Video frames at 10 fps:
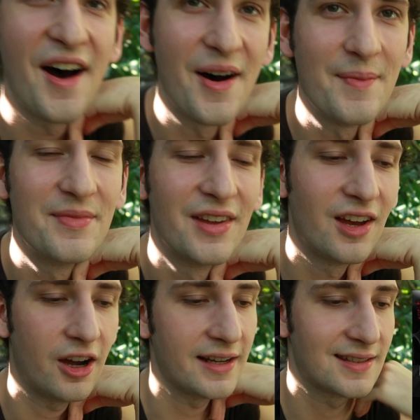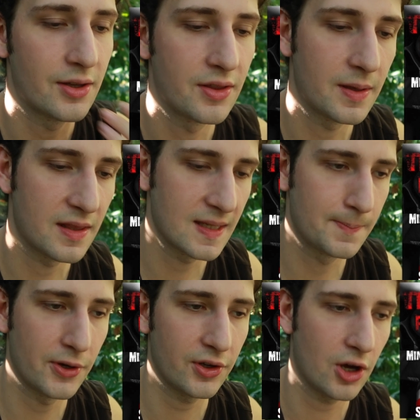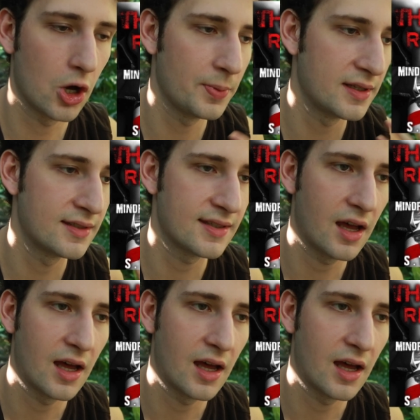um, alright, so the, this book opens